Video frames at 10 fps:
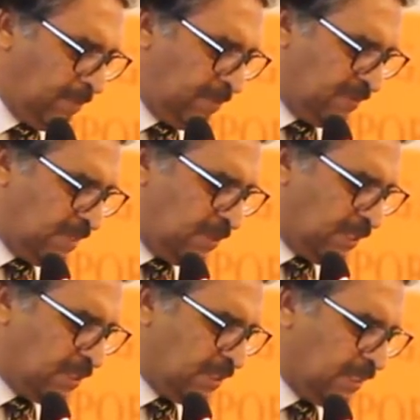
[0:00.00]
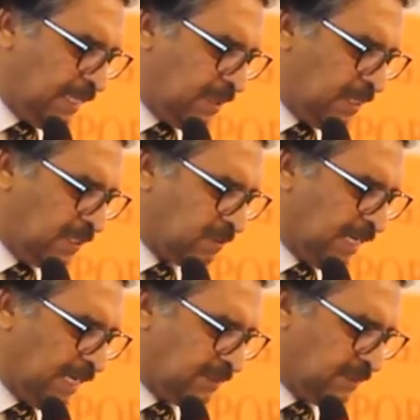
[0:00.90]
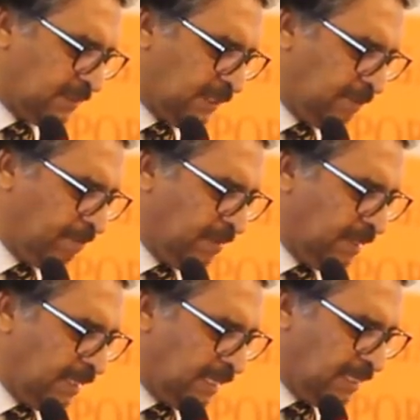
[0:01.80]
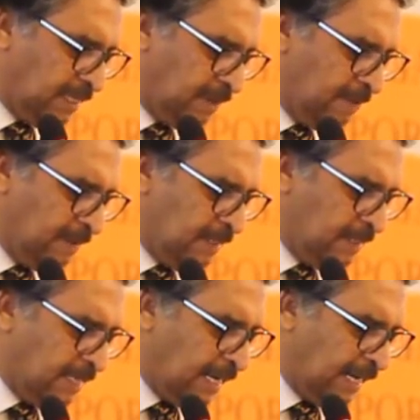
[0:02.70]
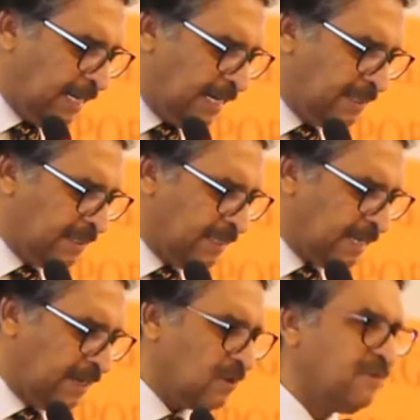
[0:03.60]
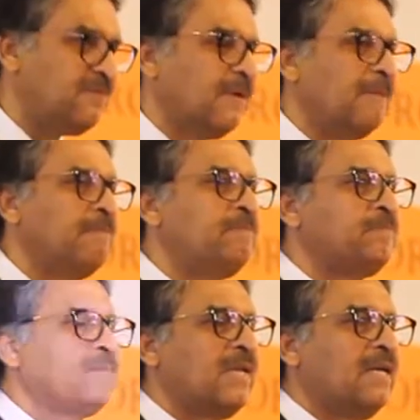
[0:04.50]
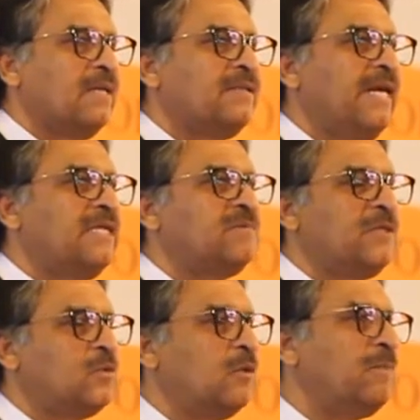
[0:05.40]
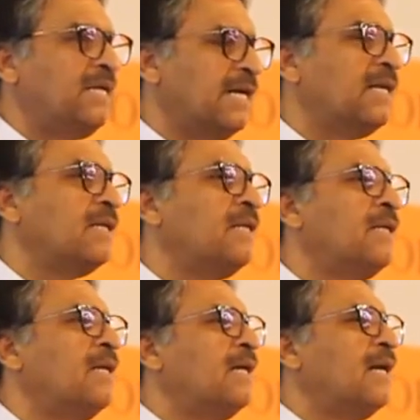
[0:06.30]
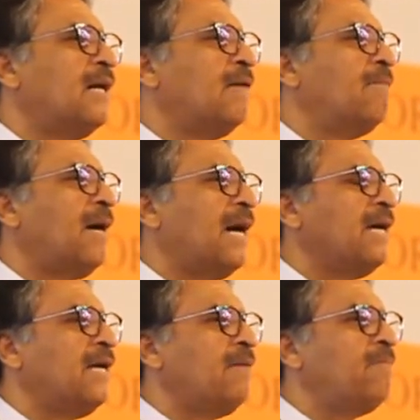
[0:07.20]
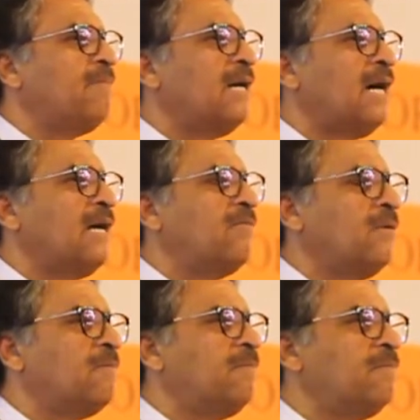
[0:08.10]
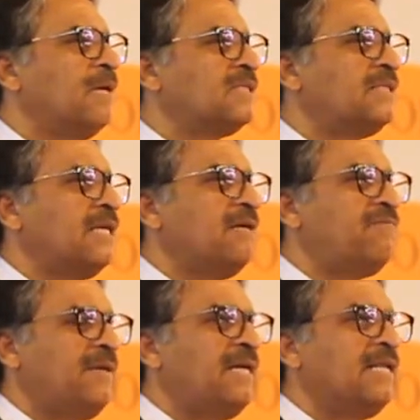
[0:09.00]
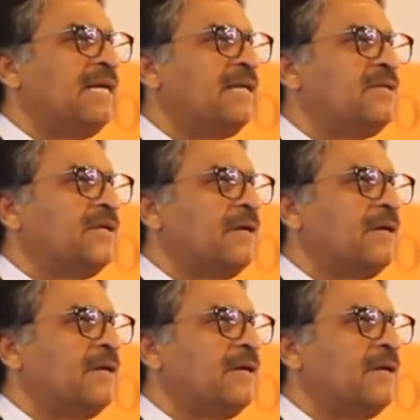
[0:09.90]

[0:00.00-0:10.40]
presentation, and as well as they highlighted the kind of things which could be done. I would personally feel that